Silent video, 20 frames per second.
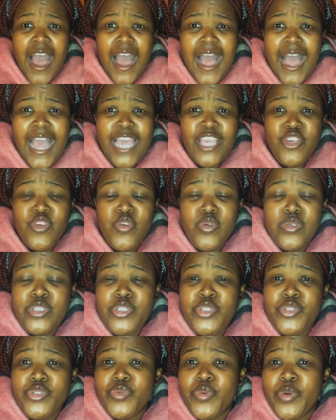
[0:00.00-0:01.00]
are you
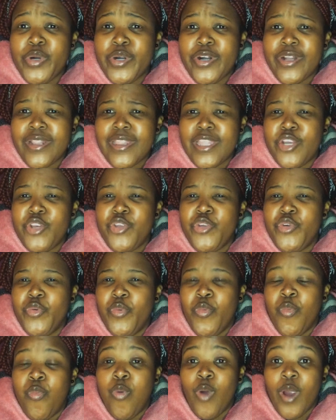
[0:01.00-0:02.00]
sure that
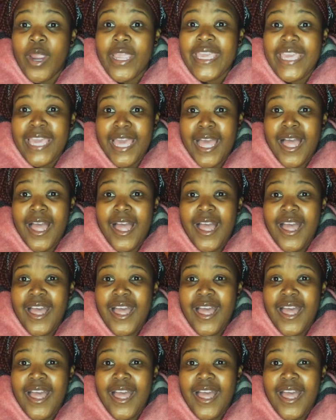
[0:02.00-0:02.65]
you work here?